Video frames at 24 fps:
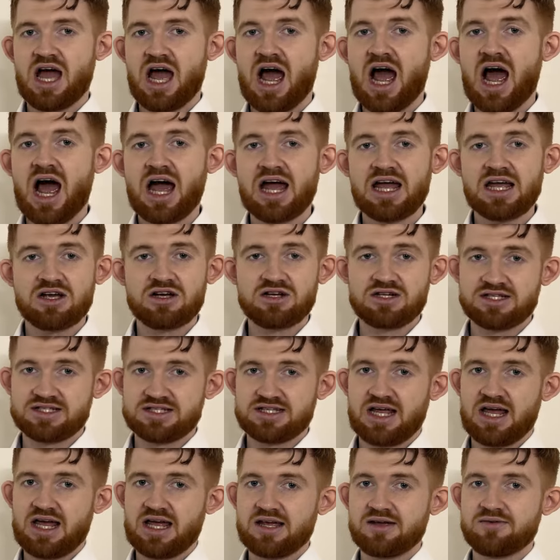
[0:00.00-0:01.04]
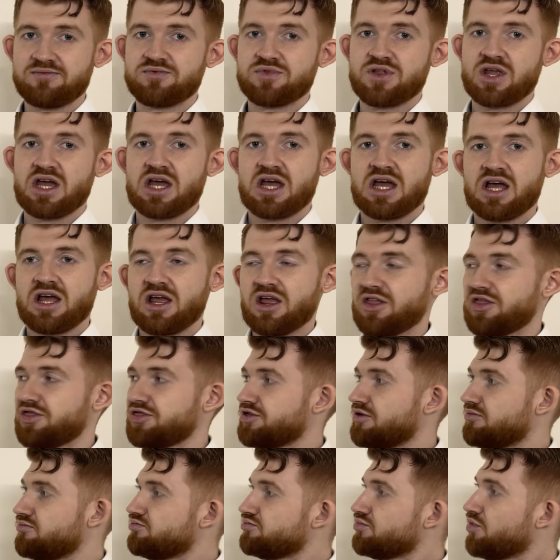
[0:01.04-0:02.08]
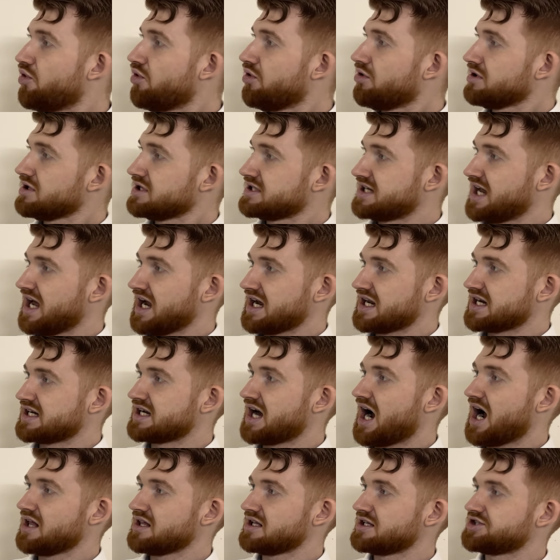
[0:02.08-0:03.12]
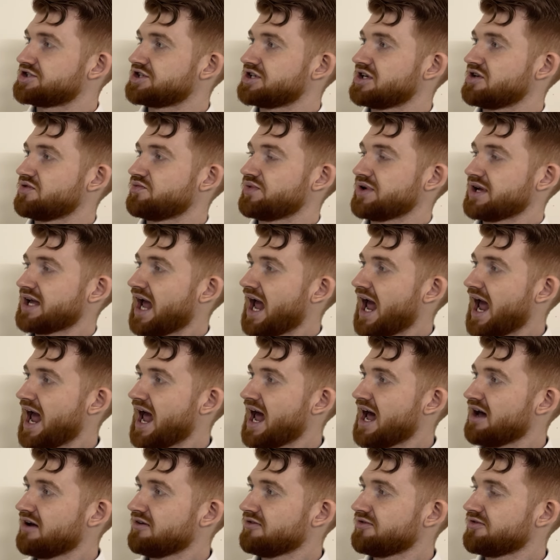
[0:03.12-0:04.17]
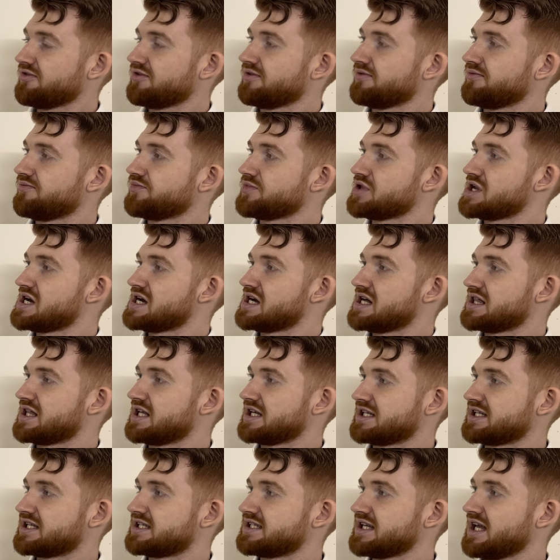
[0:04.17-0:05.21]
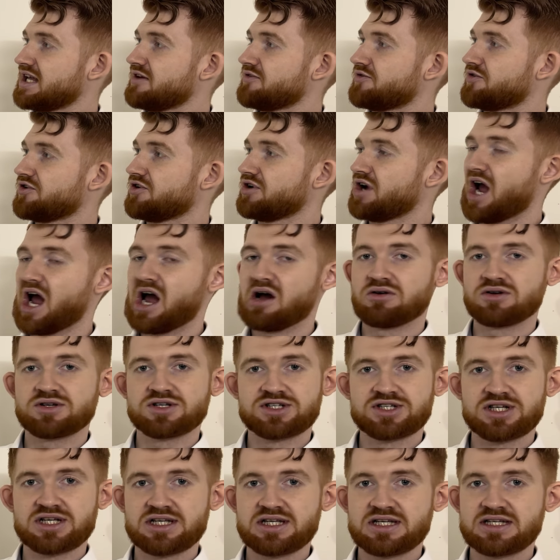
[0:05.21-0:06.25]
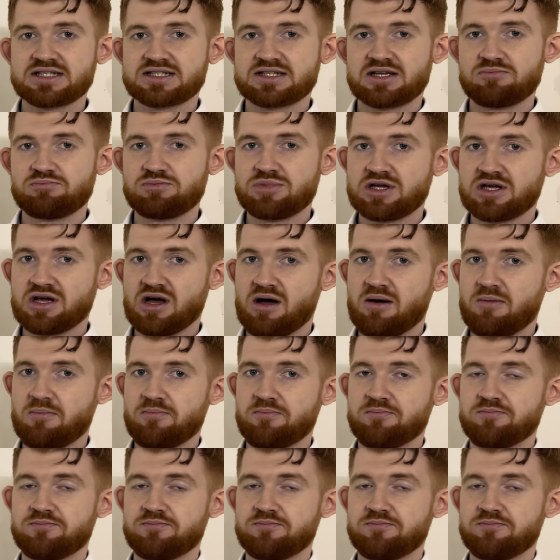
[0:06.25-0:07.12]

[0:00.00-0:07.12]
I could say, the more technology we have, the safer our cities become.